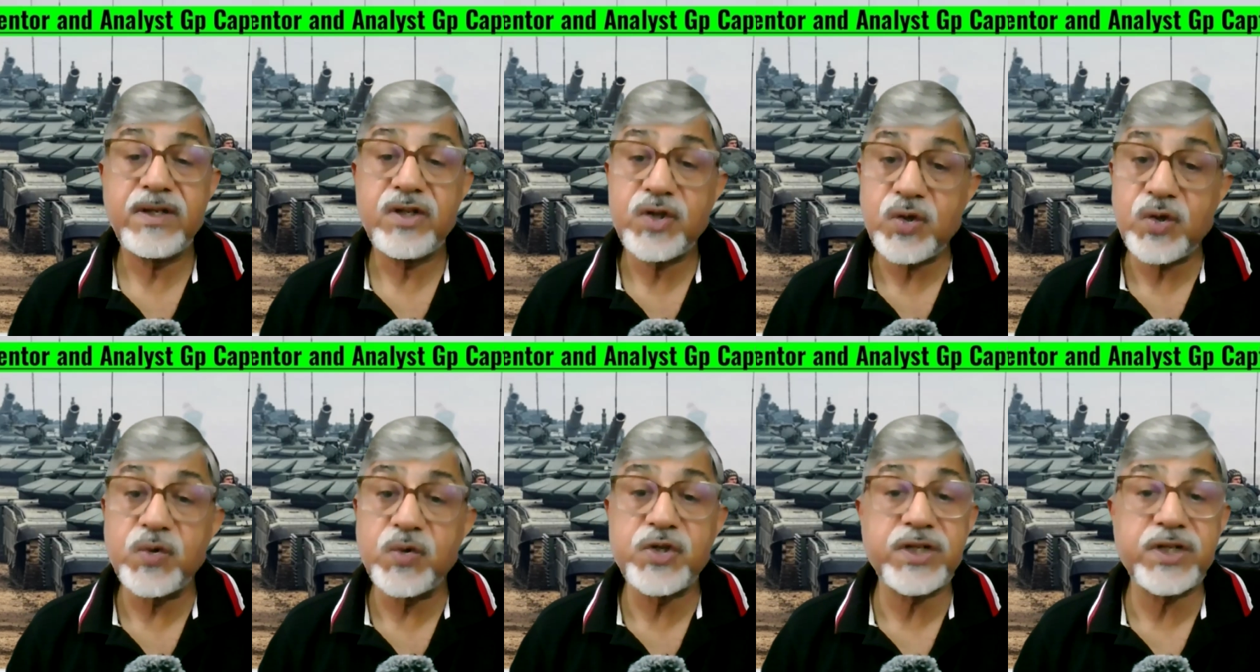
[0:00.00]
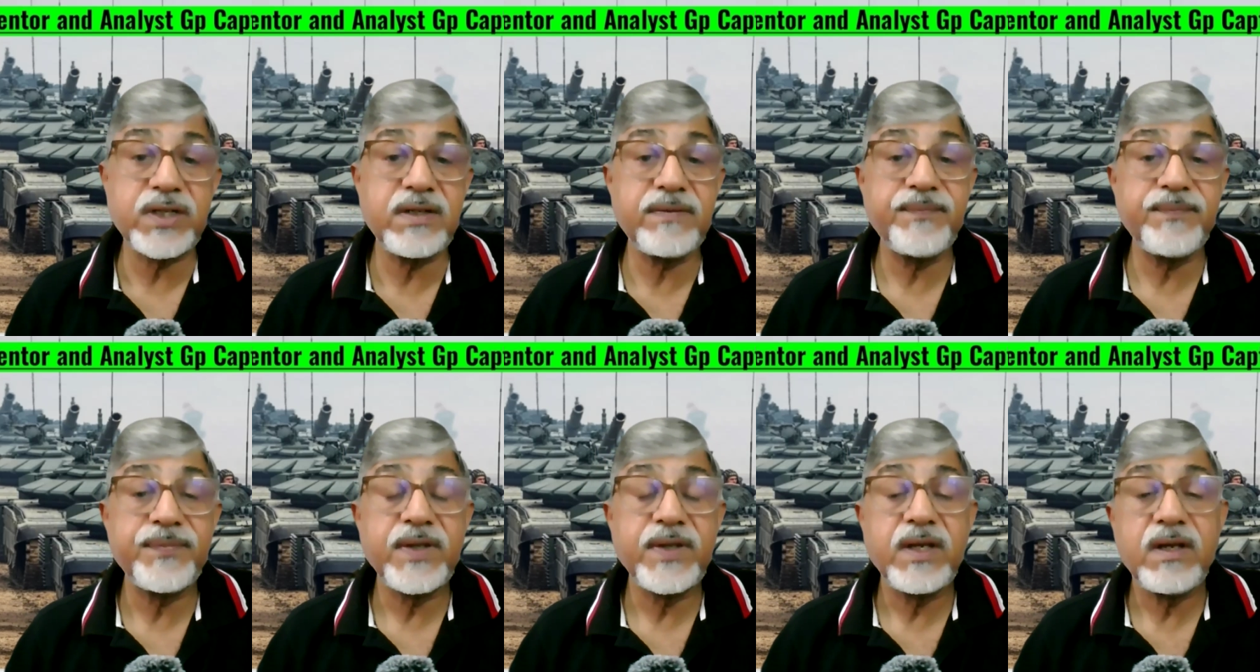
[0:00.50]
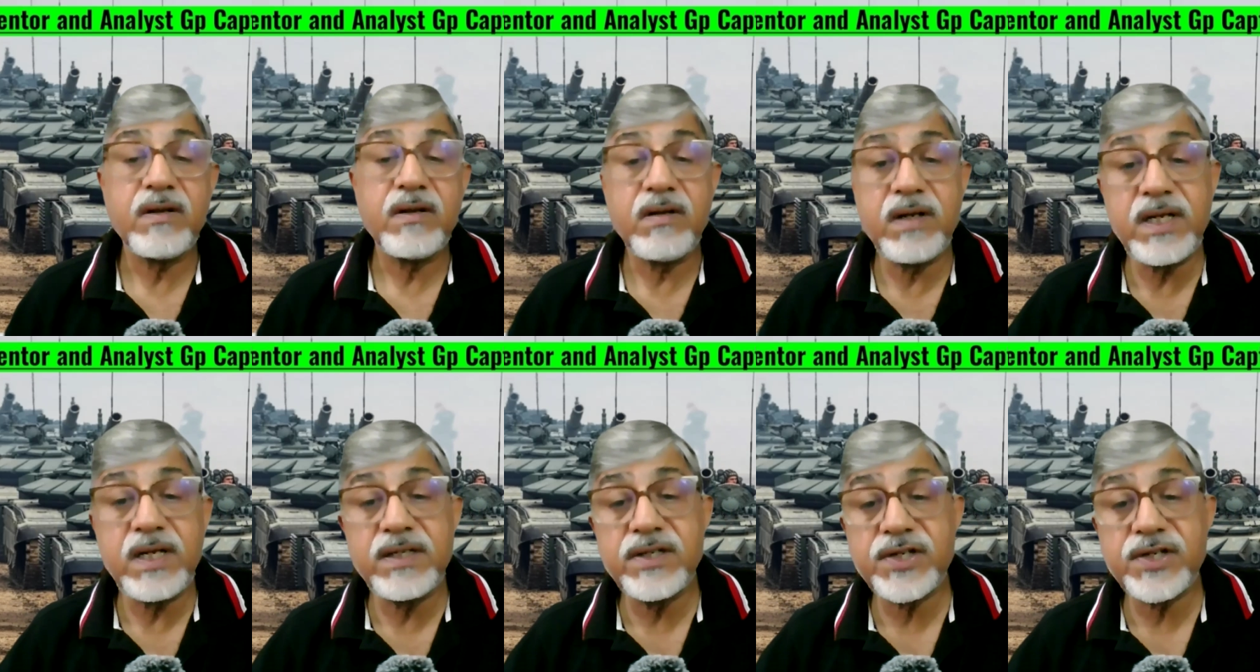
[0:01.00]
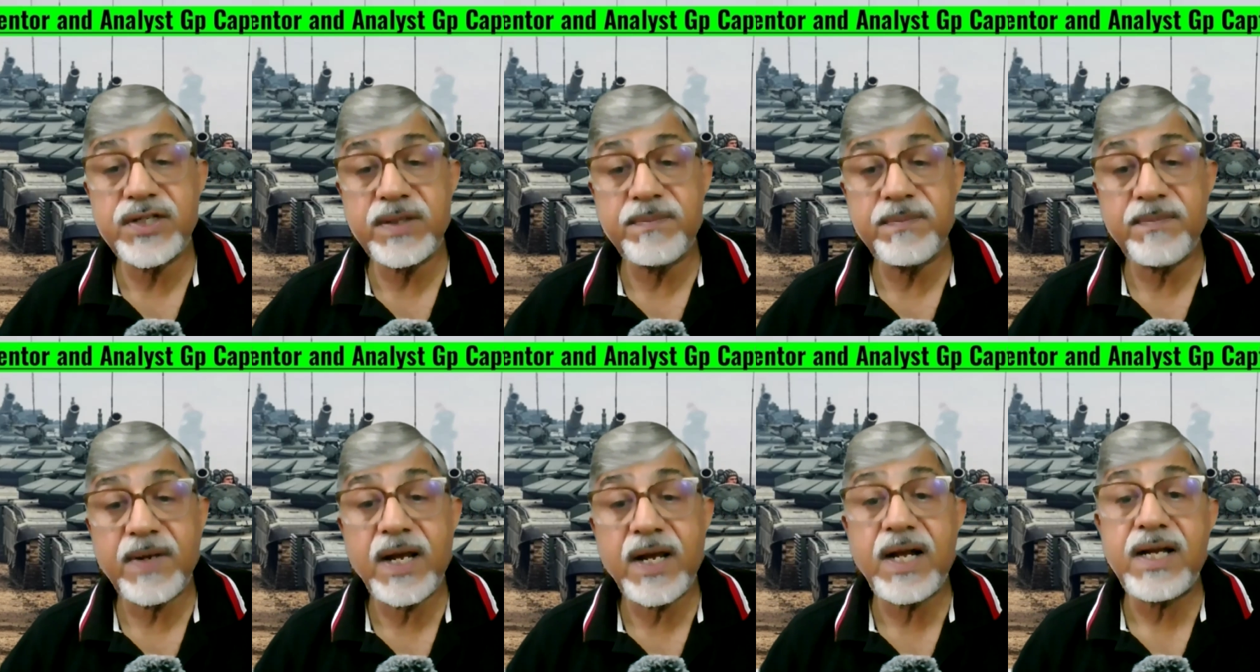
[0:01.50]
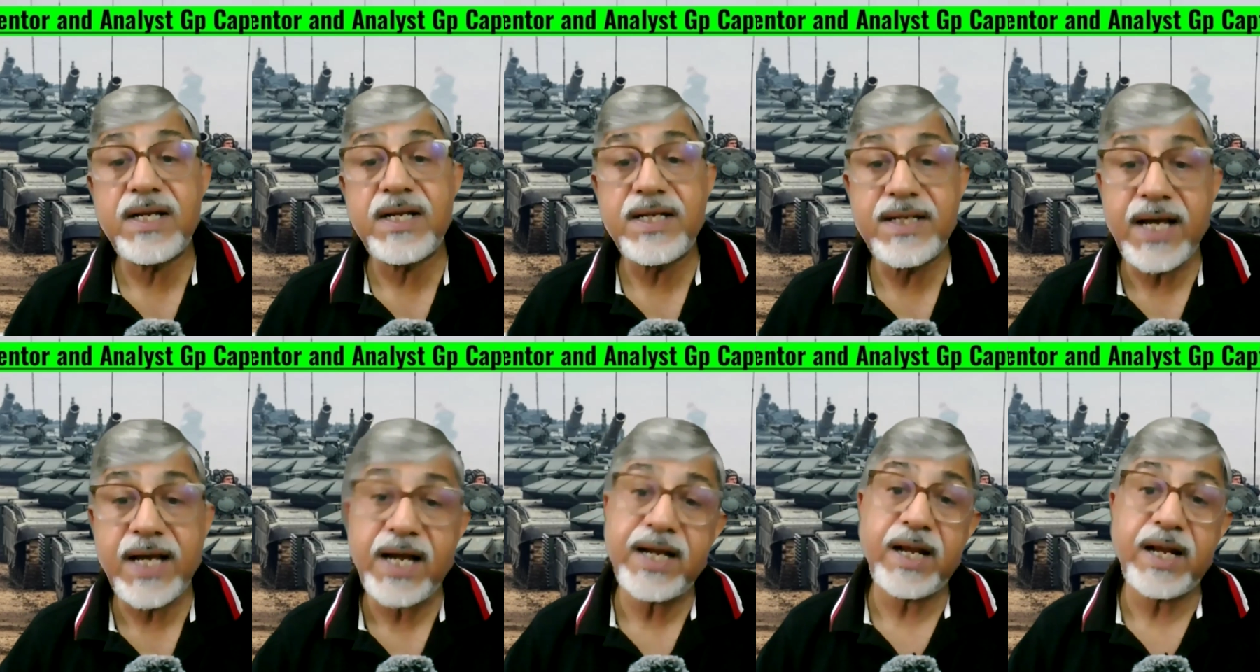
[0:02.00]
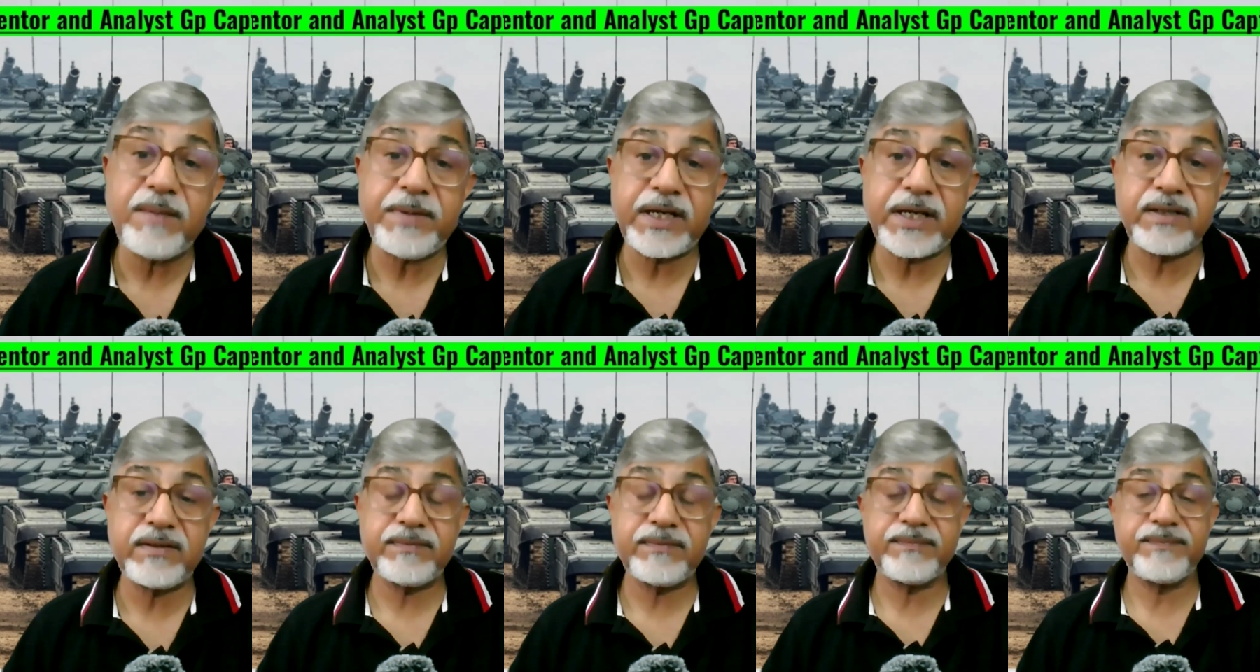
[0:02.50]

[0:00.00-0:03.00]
social, leadership, and dynamic.